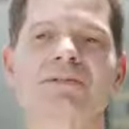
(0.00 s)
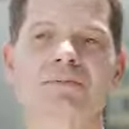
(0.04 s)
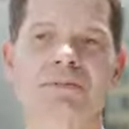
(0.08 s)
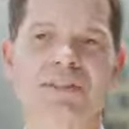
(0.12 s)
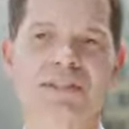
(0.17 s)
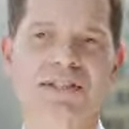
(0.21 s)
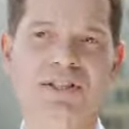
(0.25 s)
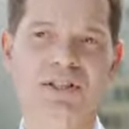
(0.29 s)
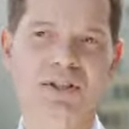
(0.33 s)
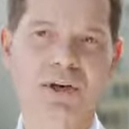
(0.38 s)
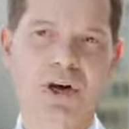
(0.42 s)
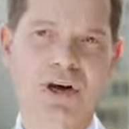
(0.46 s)
to
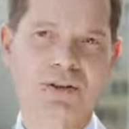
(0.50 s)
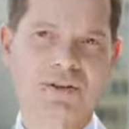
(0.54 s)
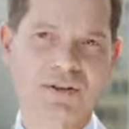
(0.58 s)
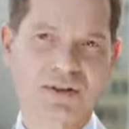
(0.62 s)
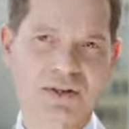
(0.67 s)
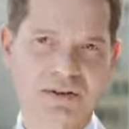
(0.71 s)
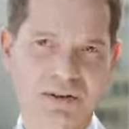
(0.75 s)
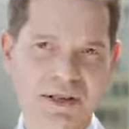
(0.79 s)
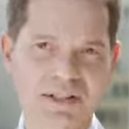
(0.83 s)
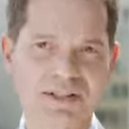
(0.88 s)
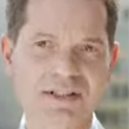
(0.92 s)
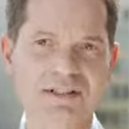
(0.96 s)
restore the
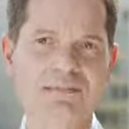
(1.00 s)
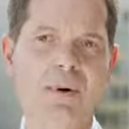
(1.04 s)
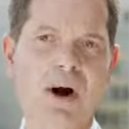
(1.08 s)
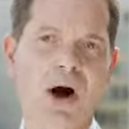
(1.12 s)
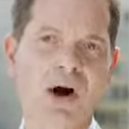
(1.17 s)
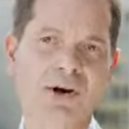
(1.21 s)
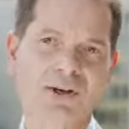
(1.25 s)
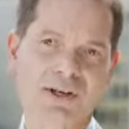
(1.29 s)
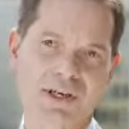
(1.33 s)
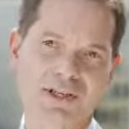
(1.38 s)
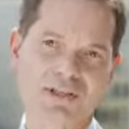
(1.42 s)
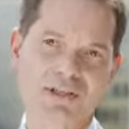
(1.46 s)
credit
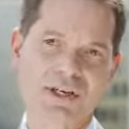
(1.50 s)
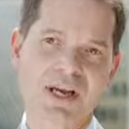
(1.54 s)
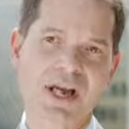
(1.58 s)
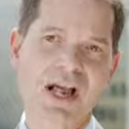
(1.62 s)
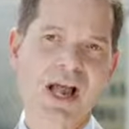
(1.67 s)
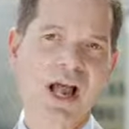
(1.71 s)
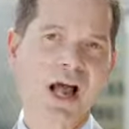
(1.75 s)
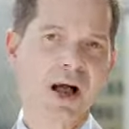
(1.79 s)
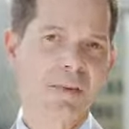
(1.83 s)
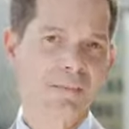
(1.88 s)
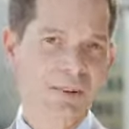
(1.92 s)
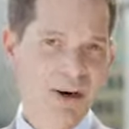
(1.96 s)
market,
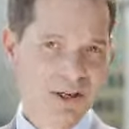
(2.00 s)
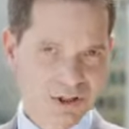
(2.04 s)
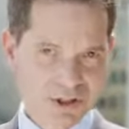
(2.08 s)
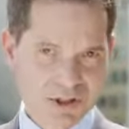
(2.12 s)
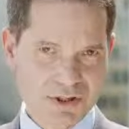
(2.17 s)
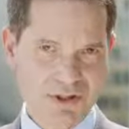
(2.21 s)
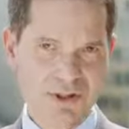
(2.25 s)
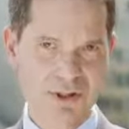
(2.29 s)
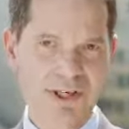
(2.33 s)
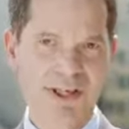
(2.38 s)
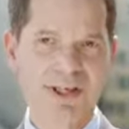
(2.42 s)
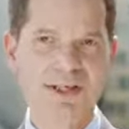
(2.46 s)

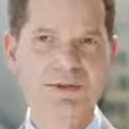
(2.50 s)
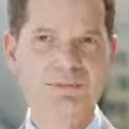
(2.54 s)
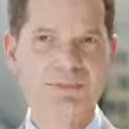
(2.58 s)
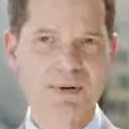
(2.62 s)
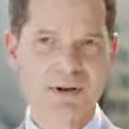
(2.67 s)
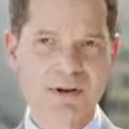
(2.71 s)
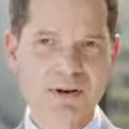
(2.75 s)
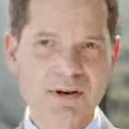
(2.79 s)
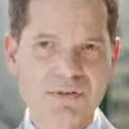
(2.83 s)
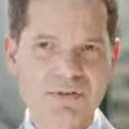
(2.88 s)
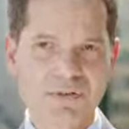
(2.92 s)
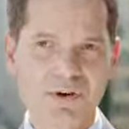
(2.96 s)
particularly in
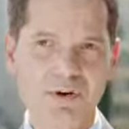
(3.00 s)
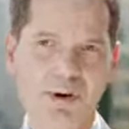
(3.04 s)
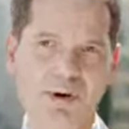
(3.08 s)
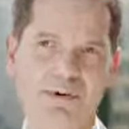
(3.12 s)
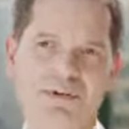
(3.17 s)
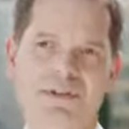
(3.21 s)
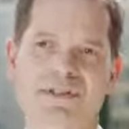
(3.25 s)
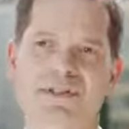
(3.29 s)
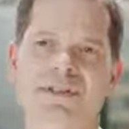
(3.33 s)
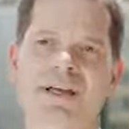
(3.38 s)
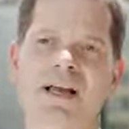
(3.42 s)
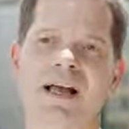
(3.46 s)

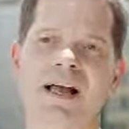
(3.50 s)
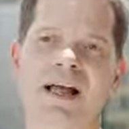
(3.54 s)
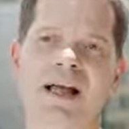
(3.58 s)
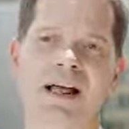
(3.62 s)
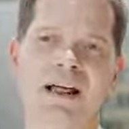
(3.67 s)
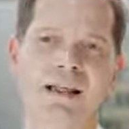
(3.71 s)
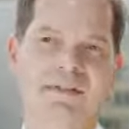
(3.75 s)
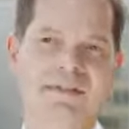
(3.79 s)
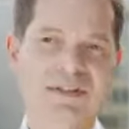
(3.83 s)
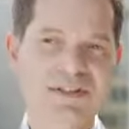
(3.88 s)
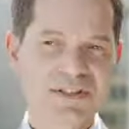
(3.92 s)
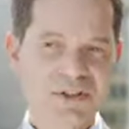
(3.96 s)
peripherals.
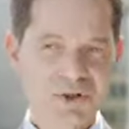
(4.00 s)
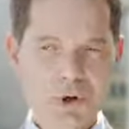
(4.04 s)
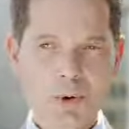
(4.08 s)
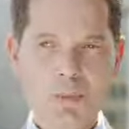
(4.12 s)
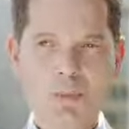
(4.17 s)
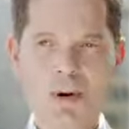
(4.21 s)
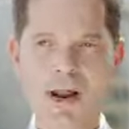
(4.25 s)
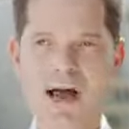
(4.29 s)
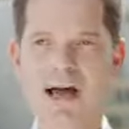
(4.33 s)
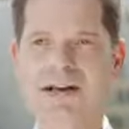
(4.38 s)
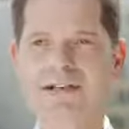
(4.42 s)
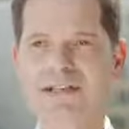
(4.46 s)
This new
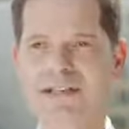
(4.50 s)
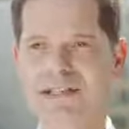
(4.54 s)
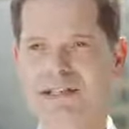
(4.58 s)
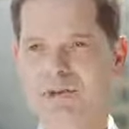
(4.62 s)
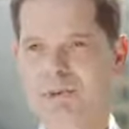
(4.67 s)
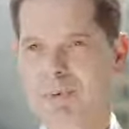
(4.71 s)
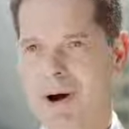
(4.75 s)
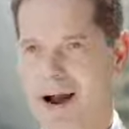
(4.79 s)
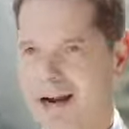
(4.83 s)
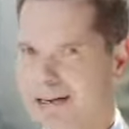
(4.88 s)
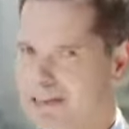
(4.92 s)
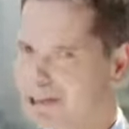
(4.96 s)
plan is
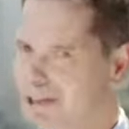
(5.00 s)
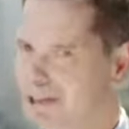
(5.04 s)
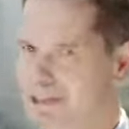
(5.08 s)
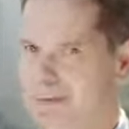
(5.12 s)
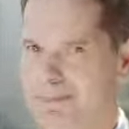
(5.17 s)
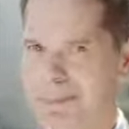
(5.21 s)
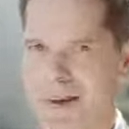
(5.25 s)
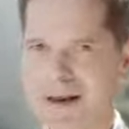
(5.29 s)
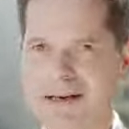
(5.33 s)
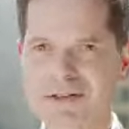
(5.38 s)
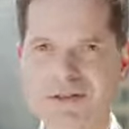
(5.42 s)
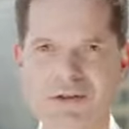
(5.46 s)
widely
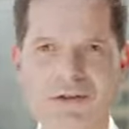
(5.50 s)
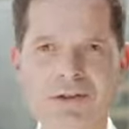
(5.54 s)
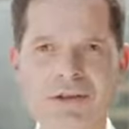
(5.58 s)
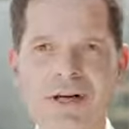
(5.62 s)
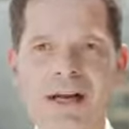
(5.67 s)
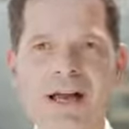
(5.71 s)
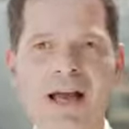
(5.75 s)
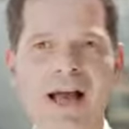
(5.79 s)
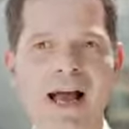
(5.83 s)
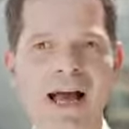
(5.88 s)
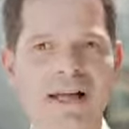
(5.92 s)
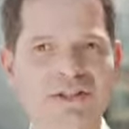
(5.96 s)
expected
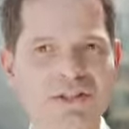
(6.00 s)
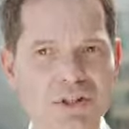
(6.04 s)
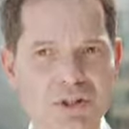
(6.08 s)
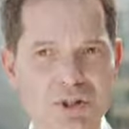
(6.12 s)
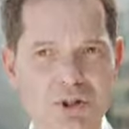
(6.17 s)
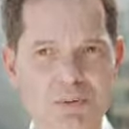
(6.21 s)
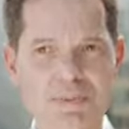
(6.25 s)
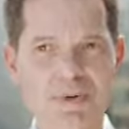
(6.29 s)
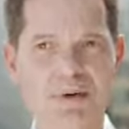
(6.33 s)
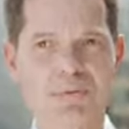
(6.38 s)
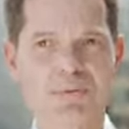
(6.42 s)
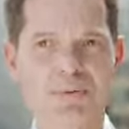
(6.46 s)
and it
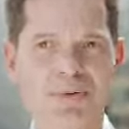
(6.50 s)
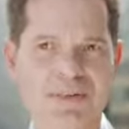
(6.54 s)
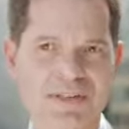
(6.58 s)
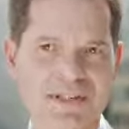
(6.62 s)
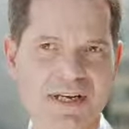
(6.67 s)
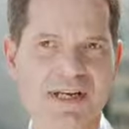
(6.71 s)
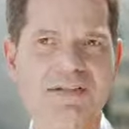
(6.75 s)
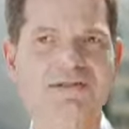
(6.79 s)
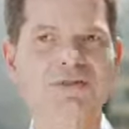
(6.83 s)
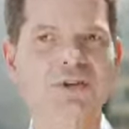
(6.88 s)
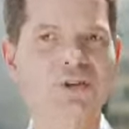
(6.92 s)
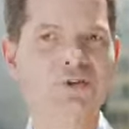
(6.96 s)
should be
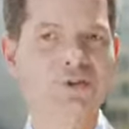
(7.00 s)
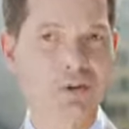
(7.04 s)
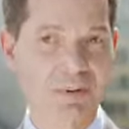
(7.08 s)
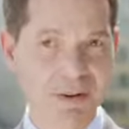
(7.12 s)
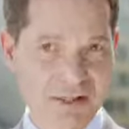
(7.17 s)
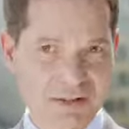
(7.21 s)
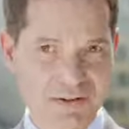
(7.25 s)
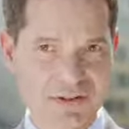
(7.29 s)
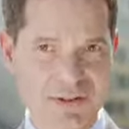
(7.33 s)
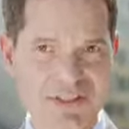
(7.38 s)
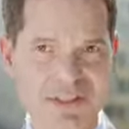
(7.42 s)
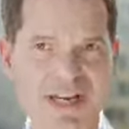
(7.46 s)
presented
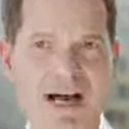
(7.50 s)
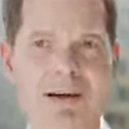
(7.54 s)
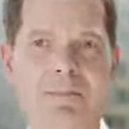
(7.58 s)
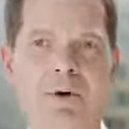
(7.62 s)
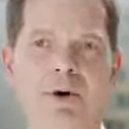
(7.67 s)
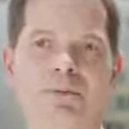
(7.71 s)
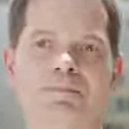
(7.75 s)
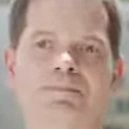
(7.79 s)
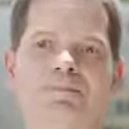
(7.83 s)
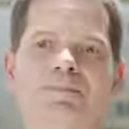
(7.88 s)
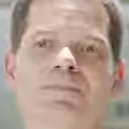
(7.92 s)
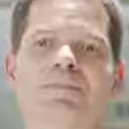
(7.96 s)
during the
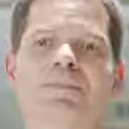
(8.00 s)
summer.